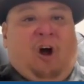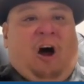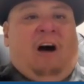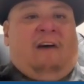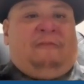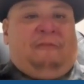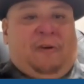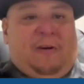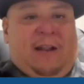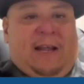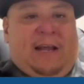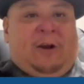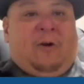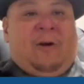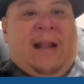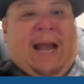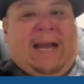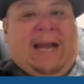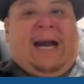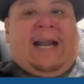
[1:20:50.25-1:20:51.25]
offer letter
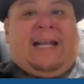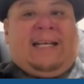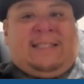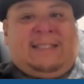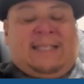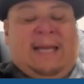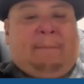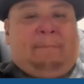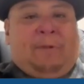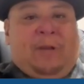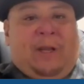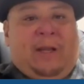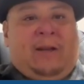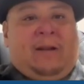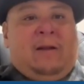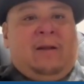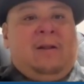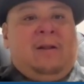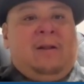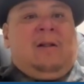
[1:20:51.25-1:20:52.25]
and I got
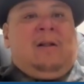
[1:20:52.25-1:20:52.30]
accepted,